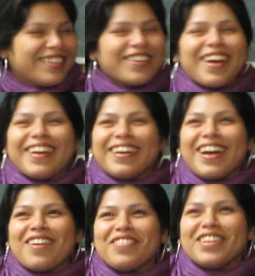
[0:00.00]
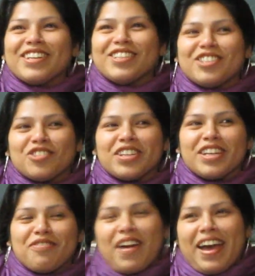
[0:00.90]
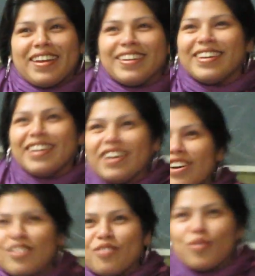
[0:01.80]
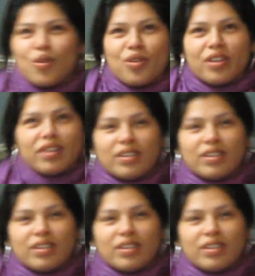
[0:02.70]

Okay. I've been a Trinity fan for,